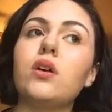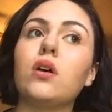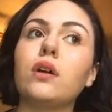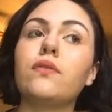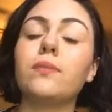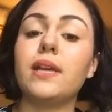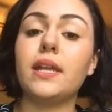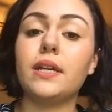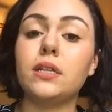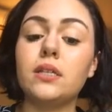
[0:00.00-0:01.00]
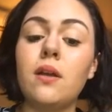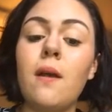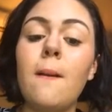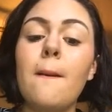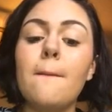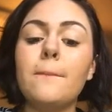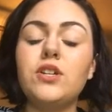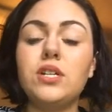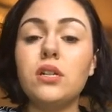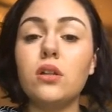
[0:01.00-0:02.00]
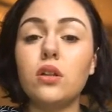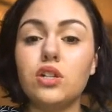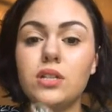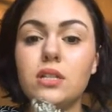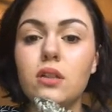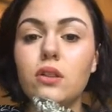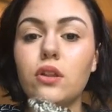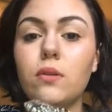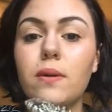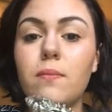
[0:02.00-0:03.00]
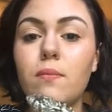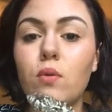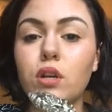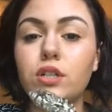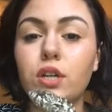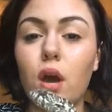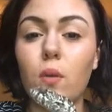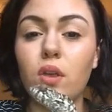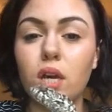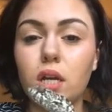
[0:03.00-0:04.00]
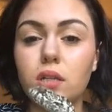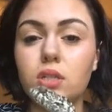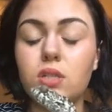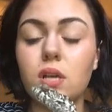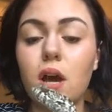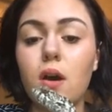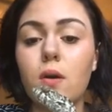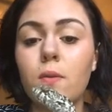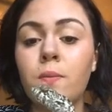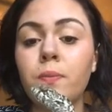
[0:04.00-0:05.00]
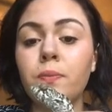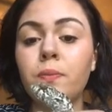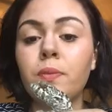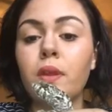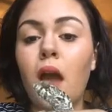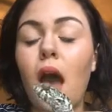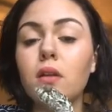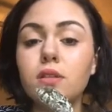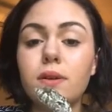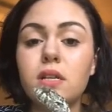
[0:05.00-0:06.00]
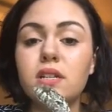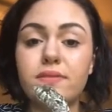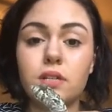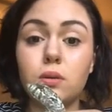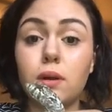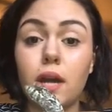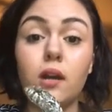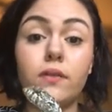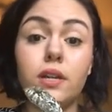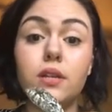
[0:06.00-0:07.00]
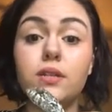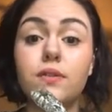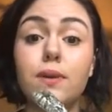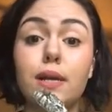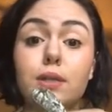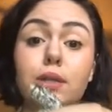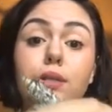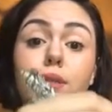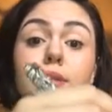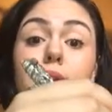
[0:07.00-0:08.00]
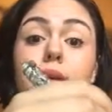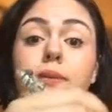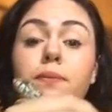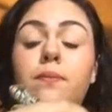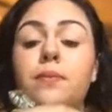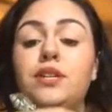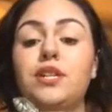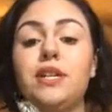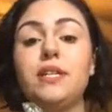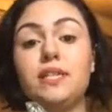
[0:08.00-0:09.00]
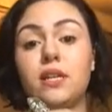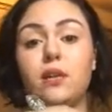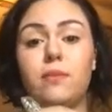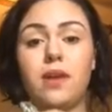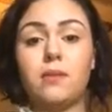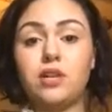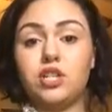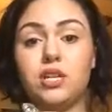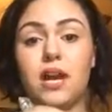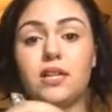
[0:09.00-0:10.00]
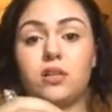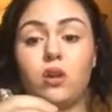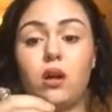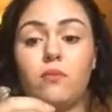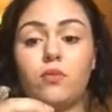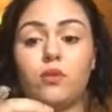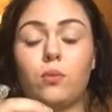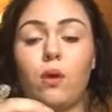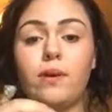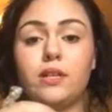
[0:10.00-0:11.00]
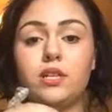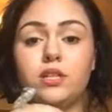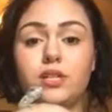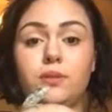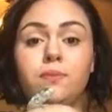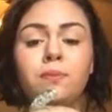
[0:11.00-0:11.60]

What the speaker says: are for beginners. She's a little bit more to go with her, so I'll do individual care videos if you guys are interested. But she's still a baby. She has a lot more growing to do.